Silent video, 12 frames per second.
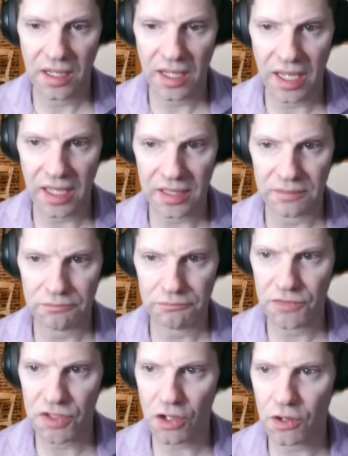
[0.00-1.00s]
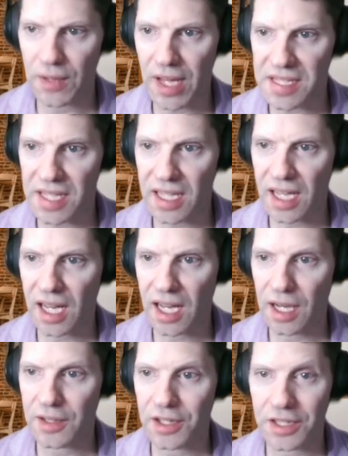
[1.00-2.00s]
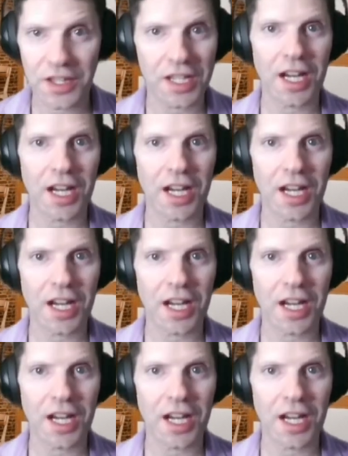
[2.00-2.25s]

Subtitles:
And so that's it. The